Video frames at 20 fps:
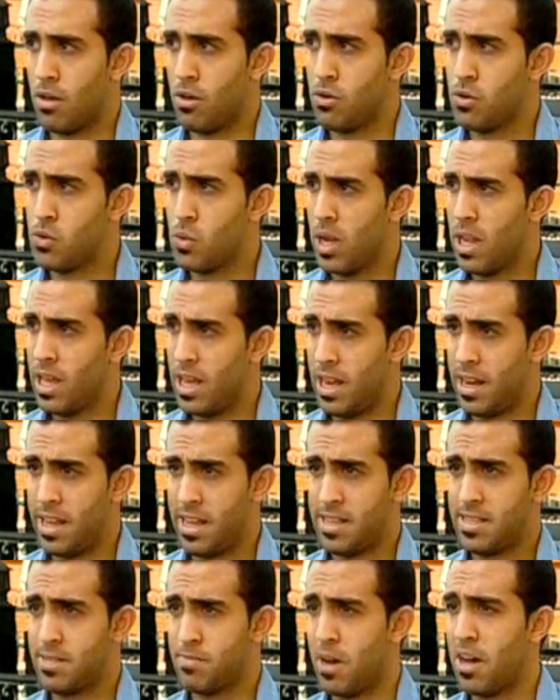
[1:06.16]
Usually it
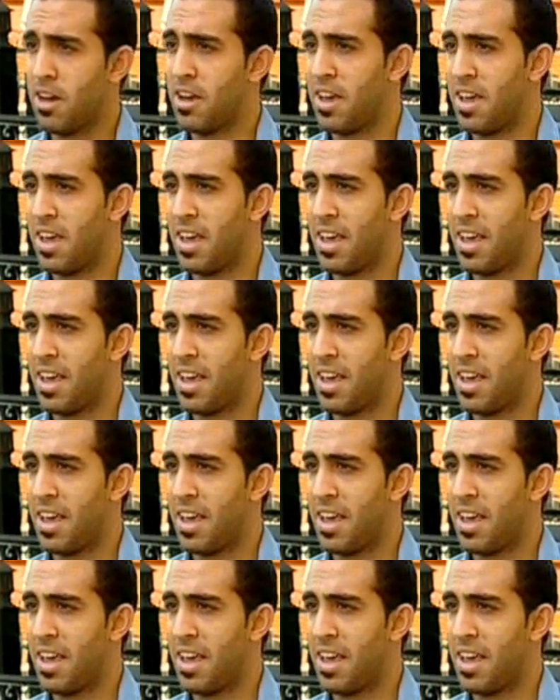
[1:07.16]
is my